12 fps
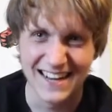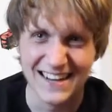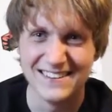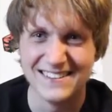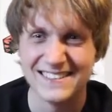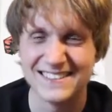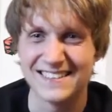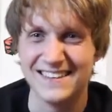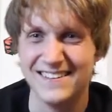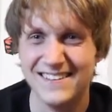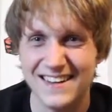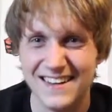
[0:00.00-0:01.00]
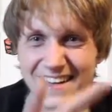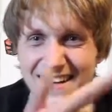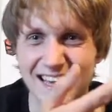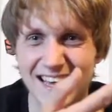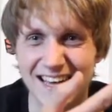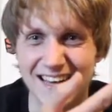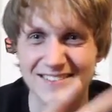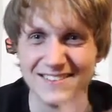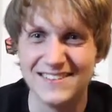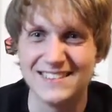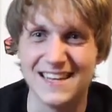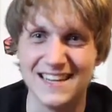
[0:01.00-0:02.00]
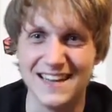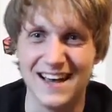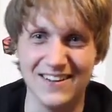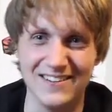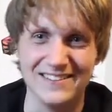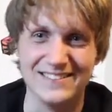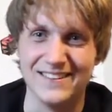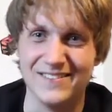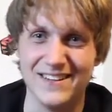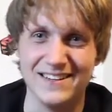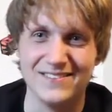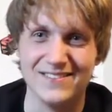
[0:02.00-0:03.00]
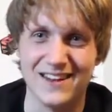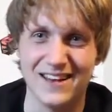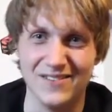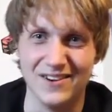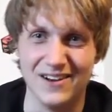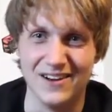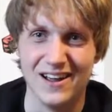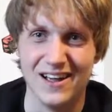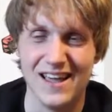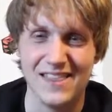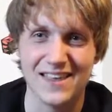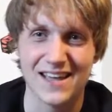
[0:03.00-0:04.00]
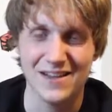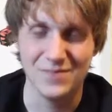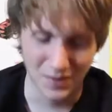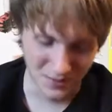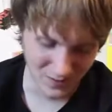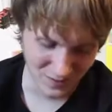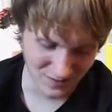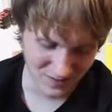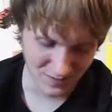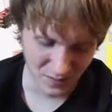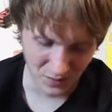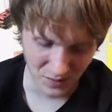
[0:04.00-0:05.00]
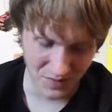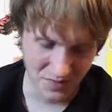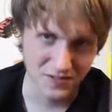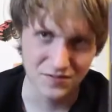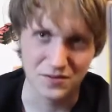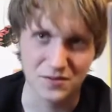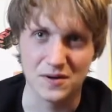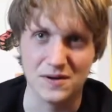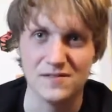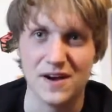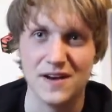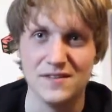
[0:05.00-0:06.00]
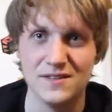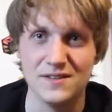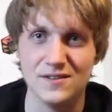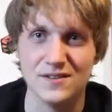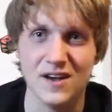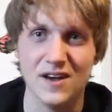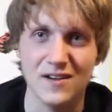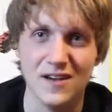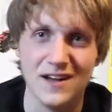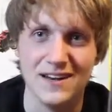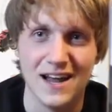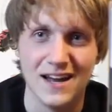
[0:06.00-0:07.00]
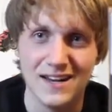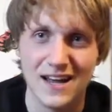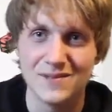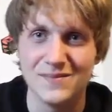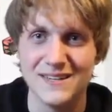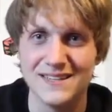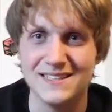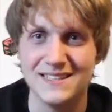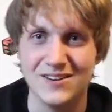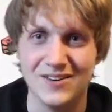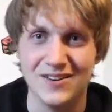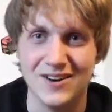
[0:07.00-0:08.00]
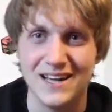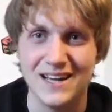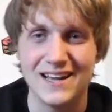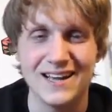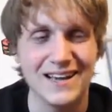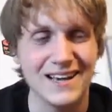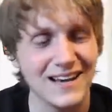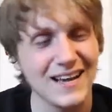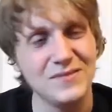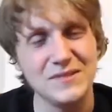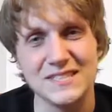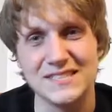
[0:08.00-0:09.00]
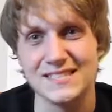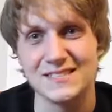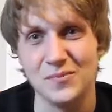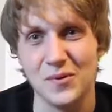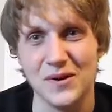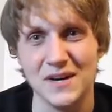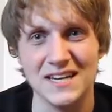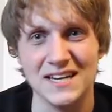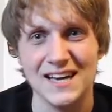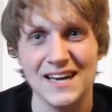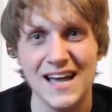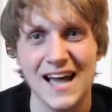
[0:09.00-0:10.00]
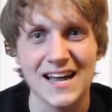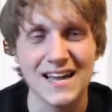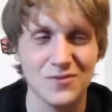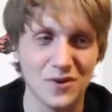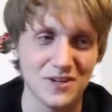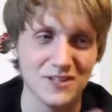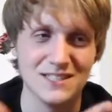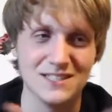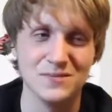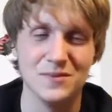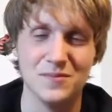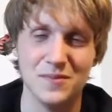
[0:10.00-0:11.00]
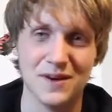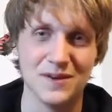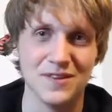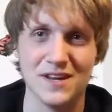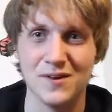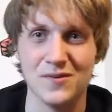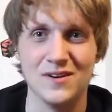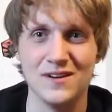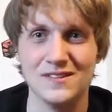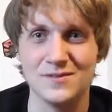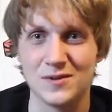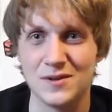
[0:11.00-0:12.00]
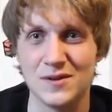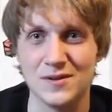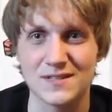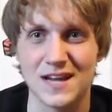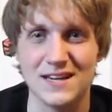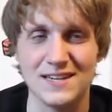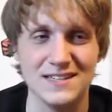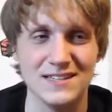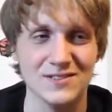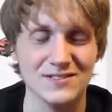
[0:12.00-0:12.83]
So it was only $10. Whatever. I think I bundled both of these for $25 too, so not a big deal. I'm just disappointed. I kind of wanted it to be better than it was. One of those kind of deals.